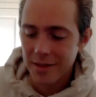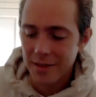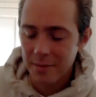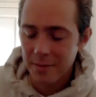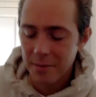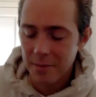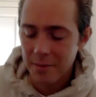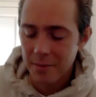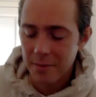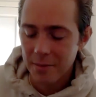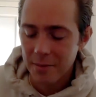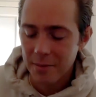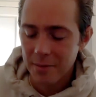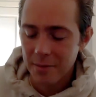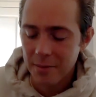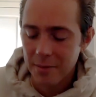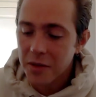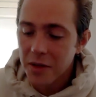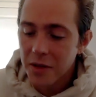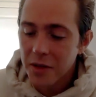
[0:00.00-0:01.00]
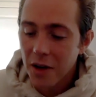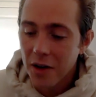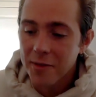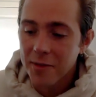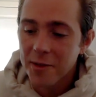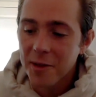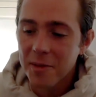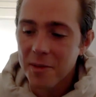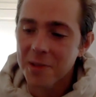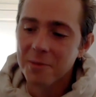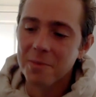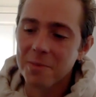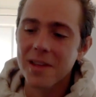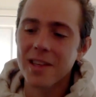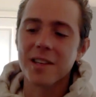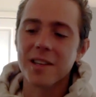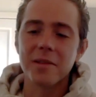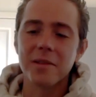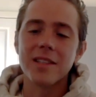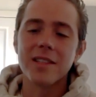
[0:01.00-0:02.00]
people are like, oh, he's gotten so much
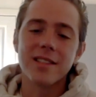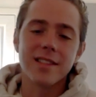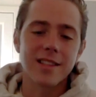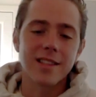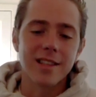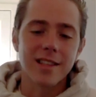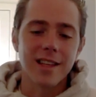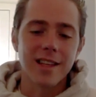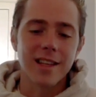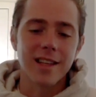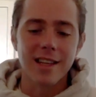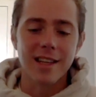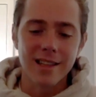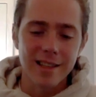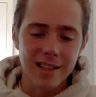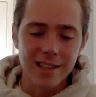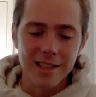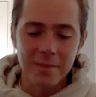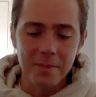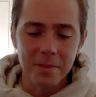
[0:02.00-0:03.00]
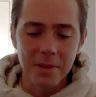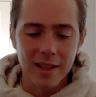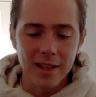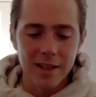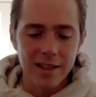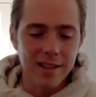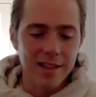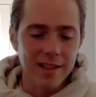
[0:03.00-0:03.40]
bigger, but he's still like this big.